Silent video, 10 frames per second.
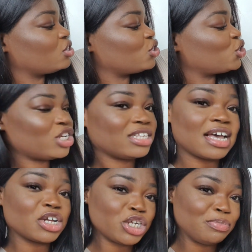she is
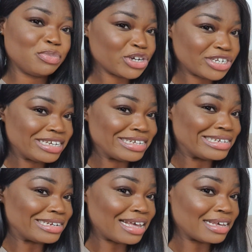actually prettier
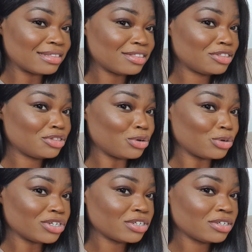than I
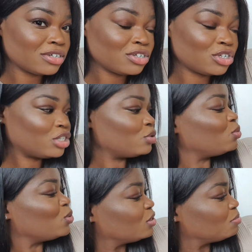thought she
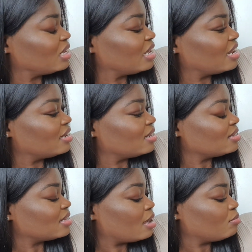would be in this.
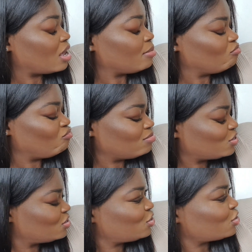I'm
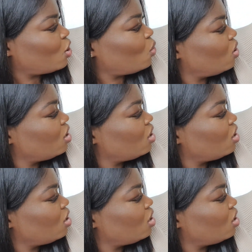so